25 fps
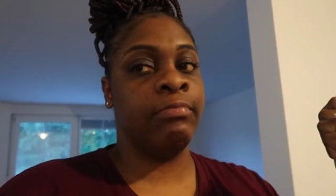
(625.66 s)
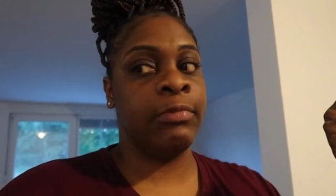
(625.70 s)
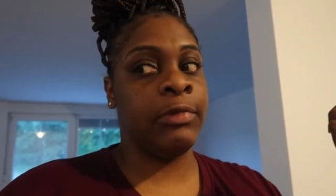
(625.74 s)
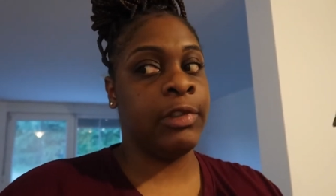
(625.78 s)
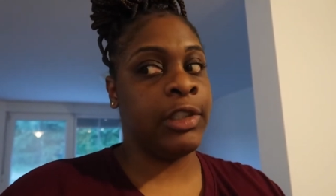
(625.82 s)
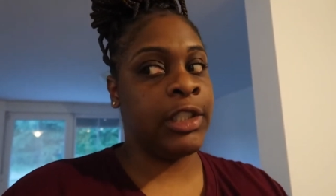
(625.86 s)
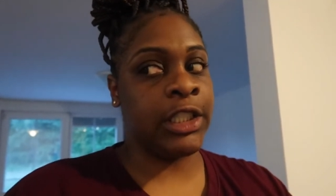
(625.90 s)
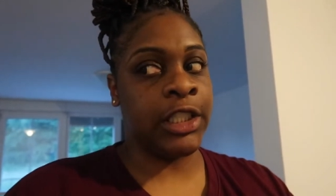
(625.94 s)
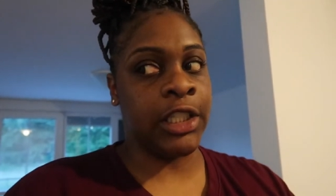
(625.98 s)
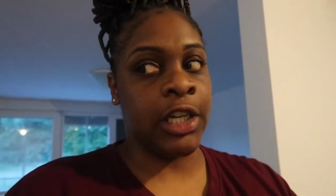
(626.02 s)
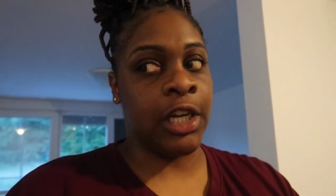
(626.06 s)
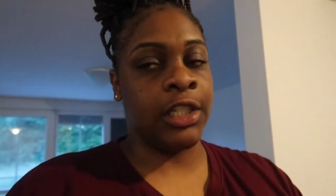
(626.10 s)

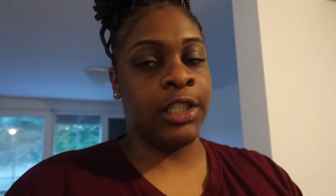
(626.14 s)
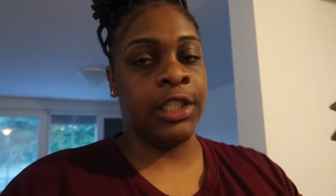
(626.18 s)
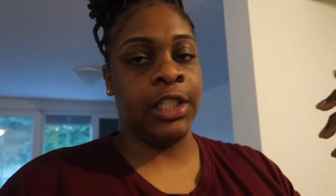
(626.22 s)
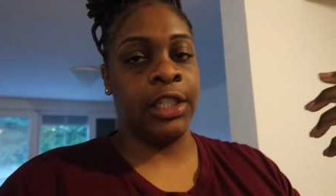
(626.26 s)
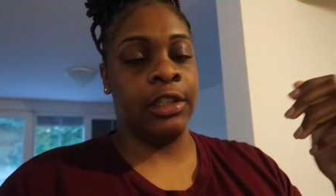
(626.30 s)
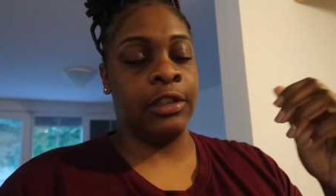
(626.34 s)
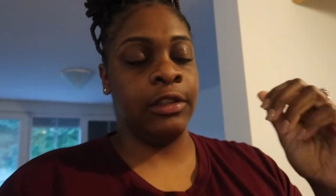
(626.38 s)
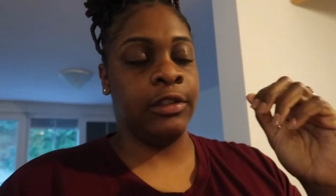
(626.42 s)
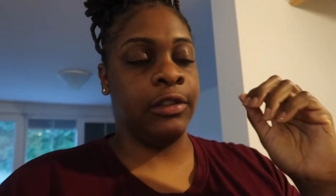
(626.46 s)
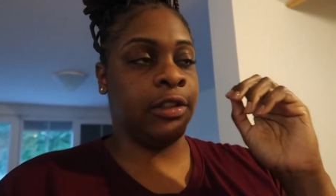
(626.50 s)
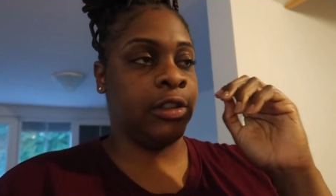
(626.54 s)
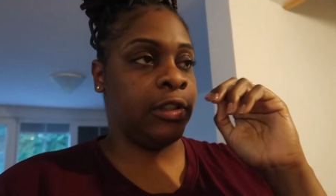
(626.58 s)
Just
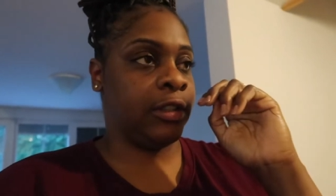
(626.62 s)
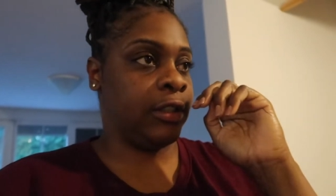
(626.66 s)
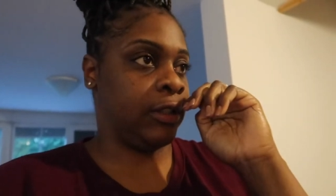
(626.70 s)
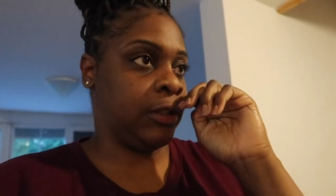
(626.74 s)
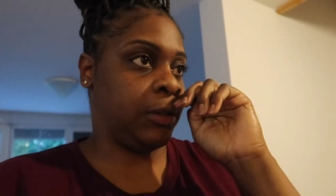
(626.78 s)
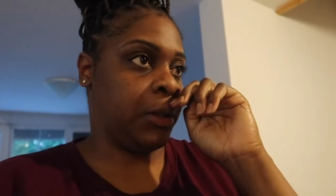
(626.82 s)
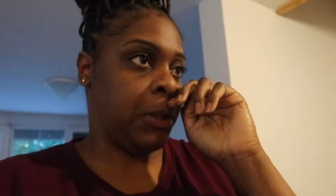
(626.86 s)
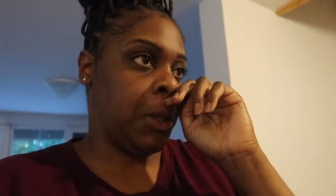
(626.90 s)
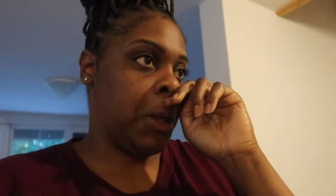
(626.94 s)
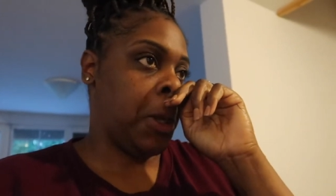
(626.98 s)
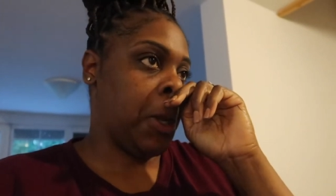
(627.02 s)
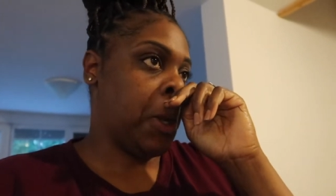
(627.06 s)
ourselves.
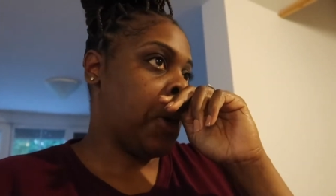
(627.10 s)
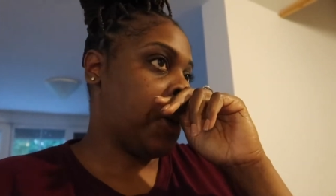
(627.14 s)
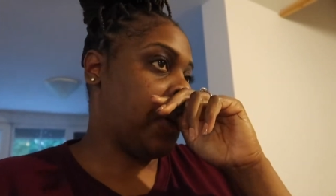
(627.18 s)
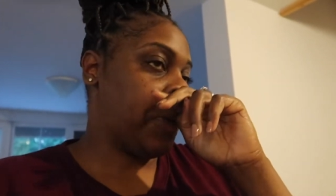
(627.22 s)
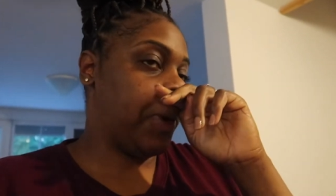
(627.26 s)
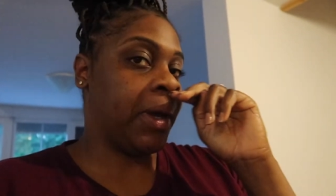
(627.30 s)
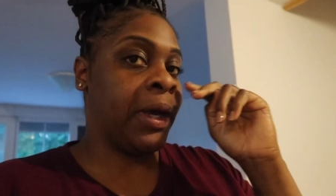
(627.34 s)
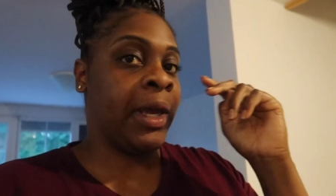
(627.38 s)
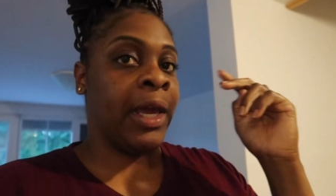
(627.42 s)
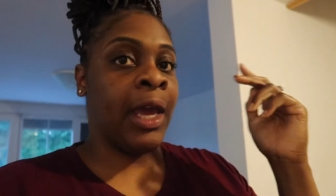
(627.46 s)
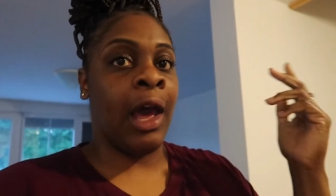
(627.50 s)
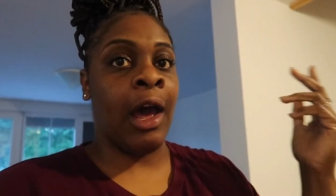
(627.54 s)

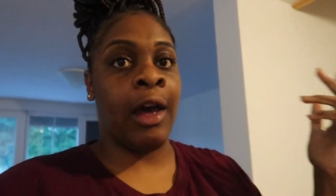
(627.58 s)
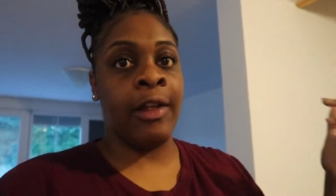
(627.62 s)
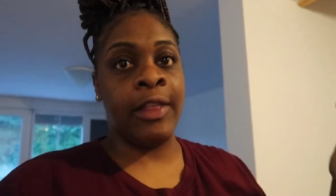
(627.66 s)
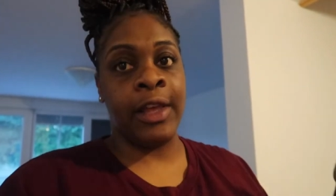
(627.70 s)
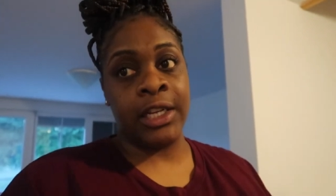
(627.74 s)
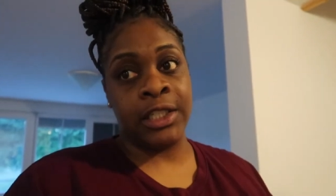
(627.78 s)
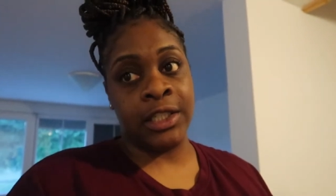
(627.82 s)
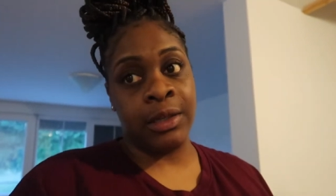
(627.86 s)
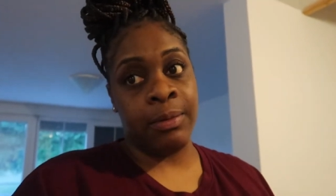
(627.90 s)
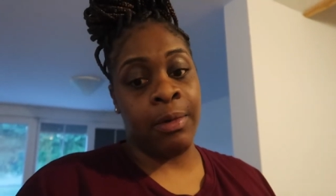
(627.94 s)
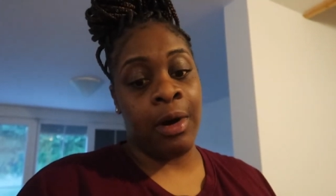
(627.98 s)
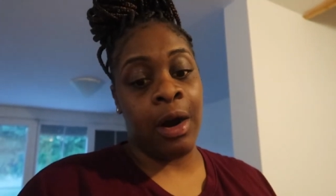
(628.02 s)
We'll get all
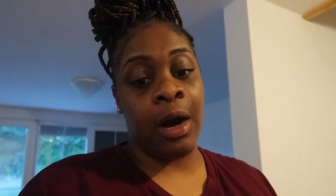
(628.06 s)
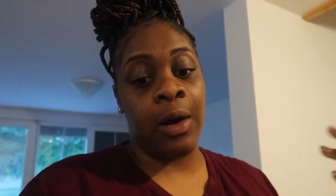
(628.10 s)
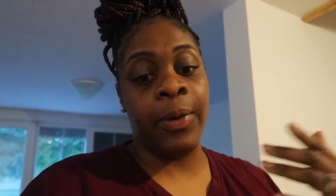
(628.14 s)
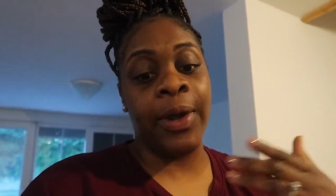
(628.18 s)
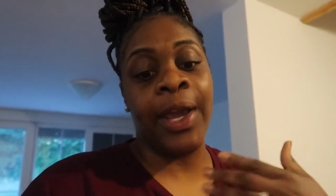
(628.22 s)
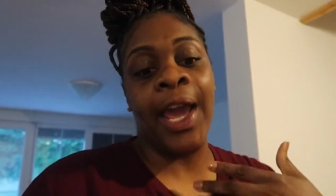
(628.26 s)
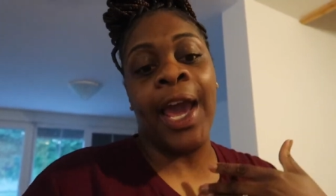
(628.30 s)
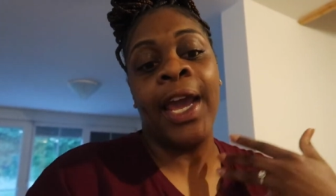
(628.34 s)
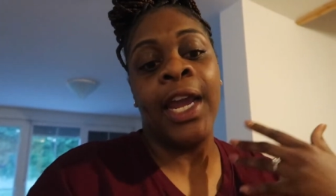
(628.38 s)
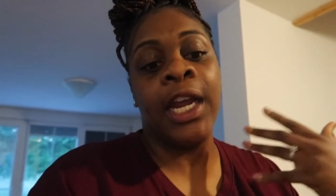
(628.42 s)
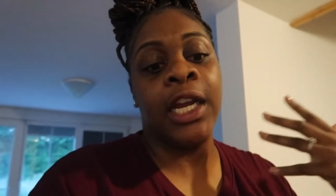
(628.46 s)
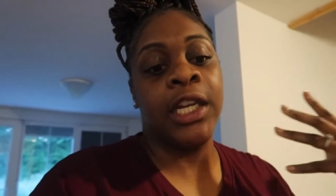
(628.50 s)
that tomorrow. We
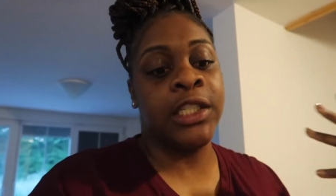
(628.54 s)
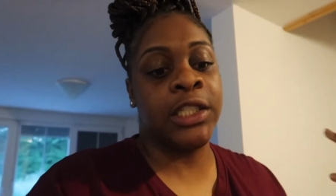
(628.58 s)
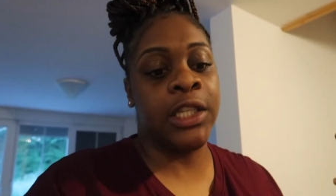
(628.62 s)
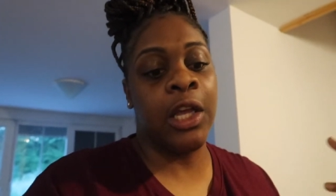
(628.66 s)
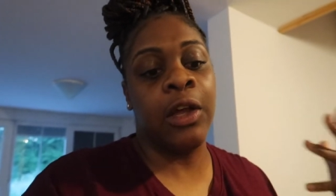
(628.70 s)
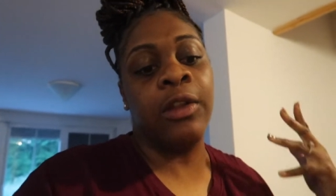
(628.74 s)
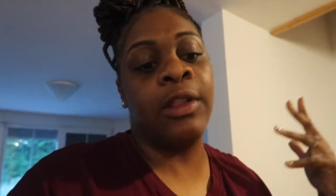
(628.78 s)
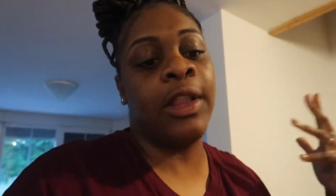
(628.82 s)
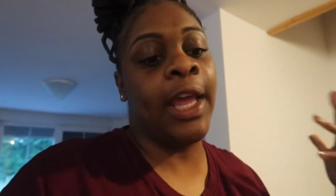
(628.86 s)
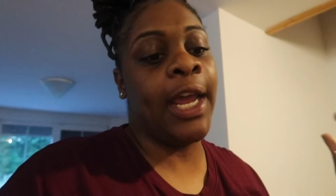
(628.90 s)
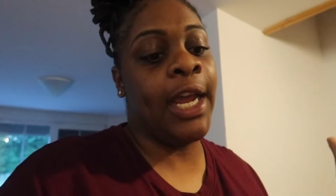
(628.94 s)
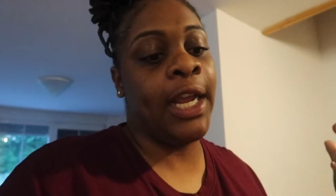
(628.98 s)
got here
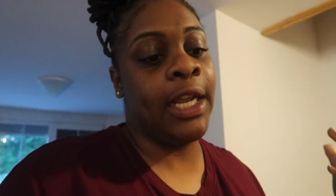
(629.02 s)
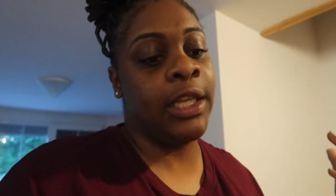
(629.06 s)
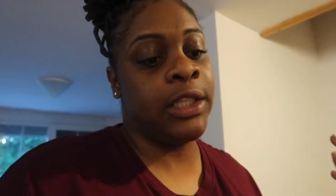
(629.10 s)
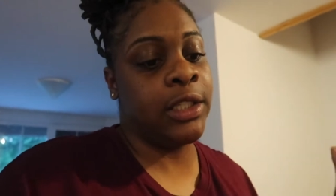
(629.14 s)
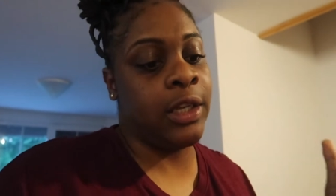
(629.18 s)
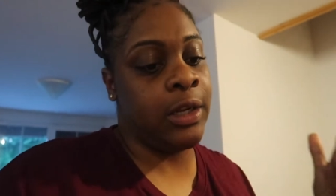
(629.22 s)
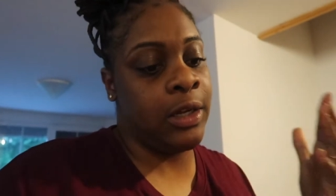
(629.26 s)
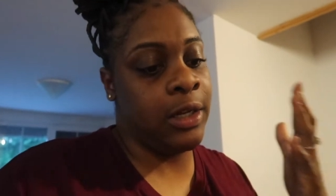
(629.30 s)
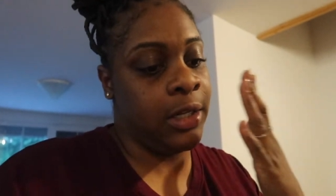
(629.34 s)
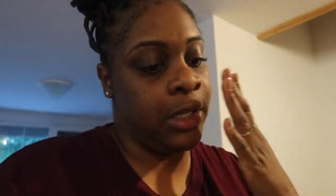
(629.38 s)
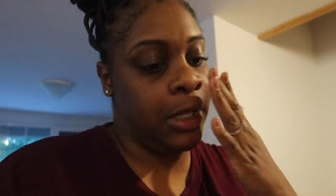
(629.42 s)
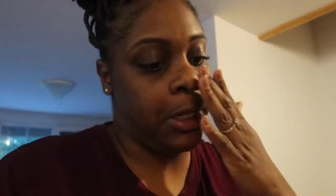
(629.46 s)
so late,
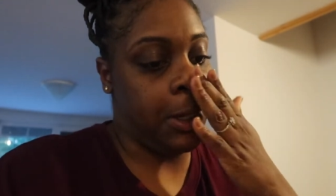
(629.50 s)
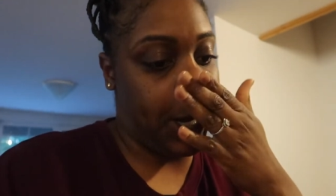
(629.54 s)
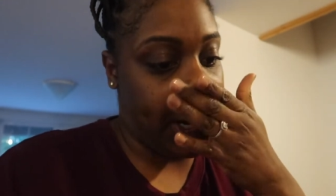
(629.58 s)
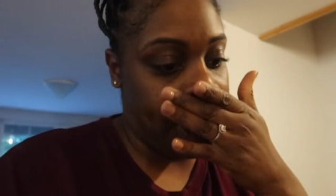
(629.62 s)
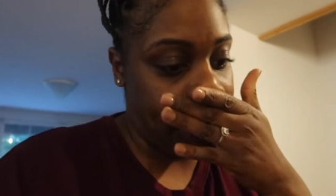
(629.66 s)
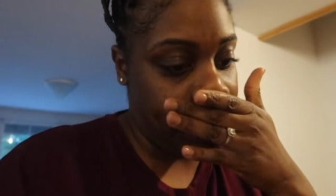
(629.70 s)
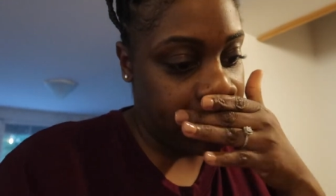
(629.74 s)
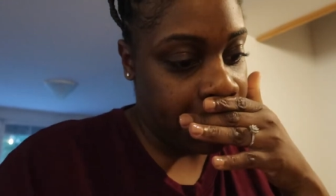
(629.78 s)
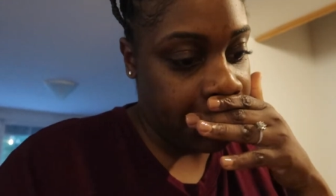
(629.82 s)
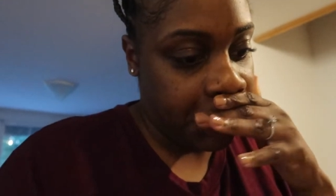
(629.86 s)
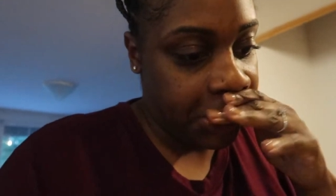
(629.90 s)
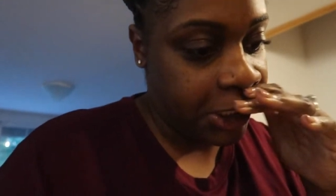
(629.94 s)
so
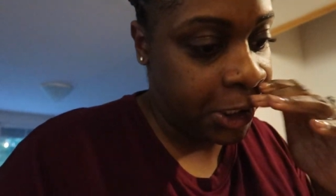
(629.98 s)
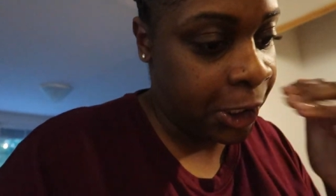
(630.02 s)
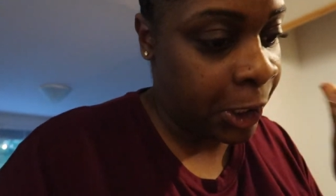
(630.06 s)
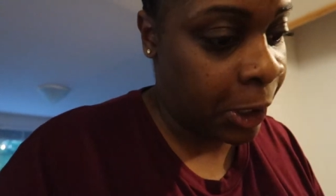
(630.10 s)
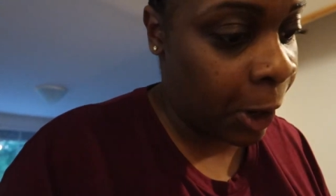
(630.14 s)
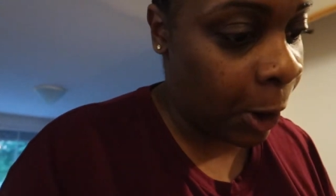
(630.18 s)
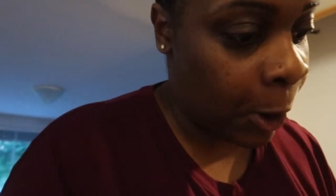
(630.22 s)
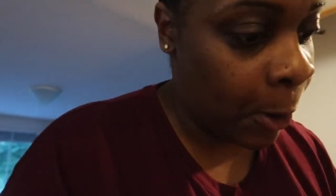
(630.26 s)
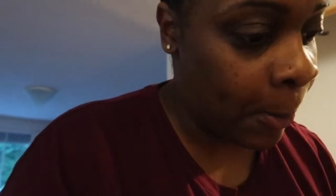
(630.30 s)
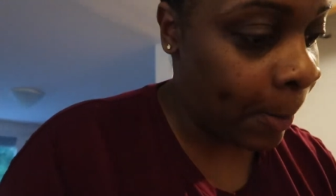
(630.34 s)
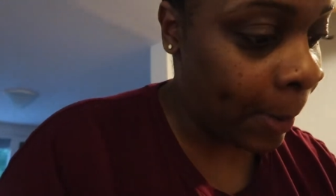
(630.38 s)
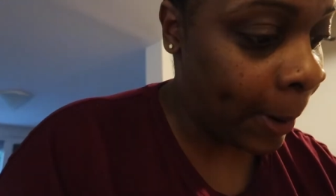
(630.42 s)
nothing is still
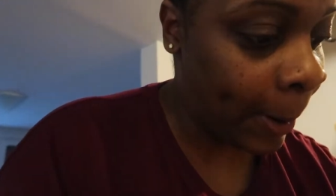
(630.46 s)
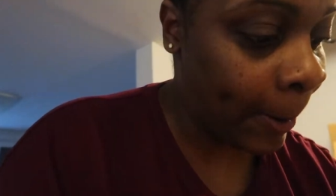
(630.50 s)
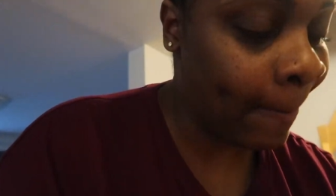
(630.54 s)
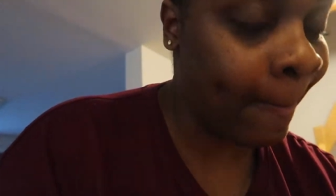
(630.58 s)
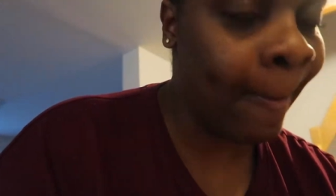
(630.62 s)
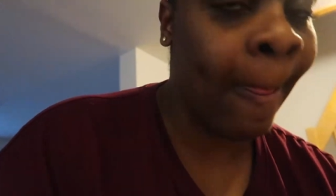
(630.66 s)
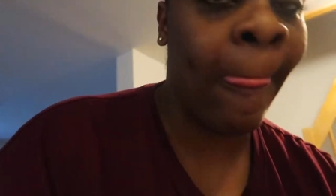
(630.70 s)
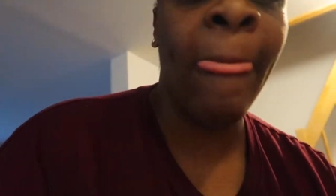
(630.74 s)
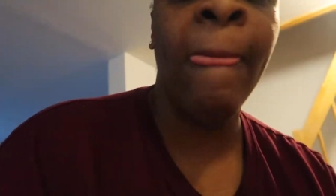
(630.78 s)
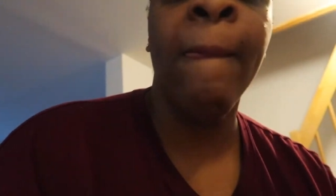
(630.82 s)
open.